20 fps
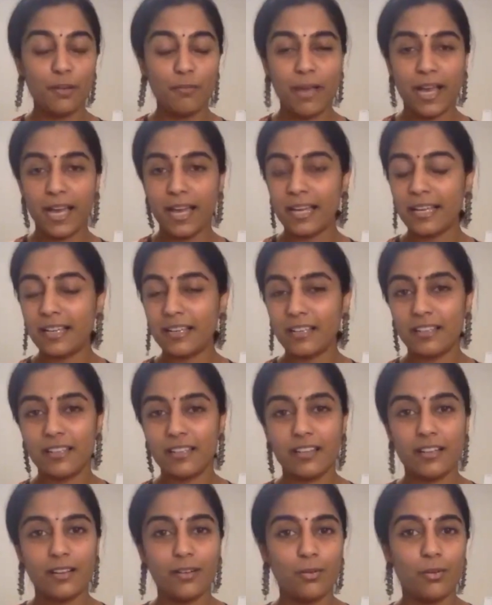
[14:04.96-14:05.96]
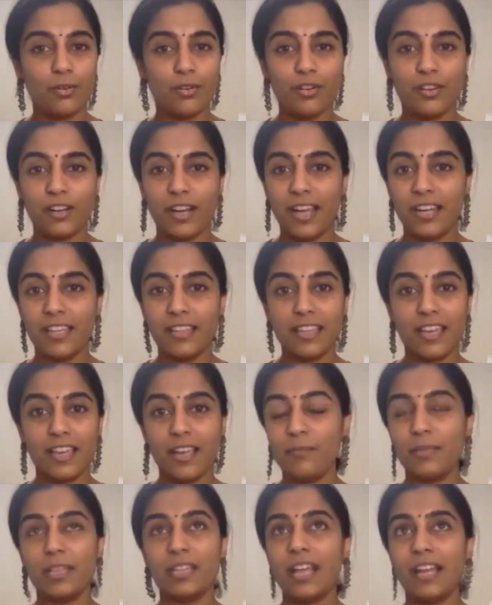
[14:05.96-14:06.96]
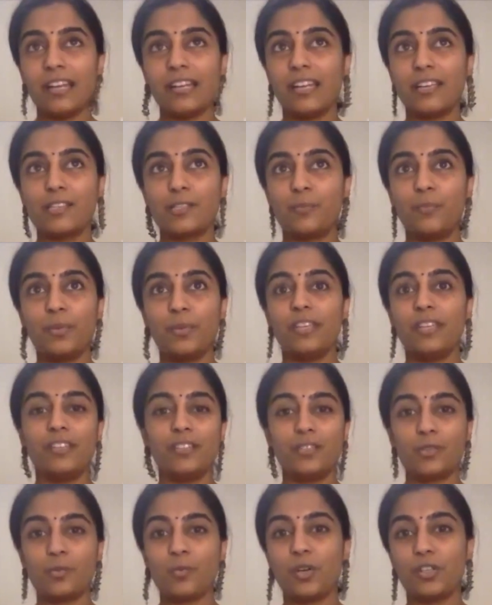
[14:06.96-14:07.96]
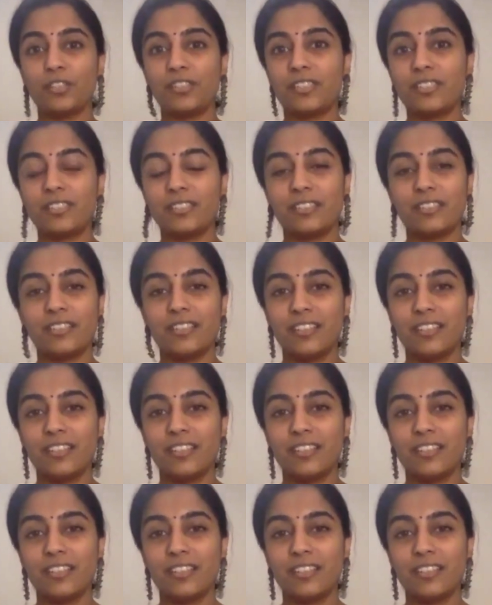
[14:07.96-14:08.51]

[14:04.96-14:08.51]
back or anything. I mean, that experience was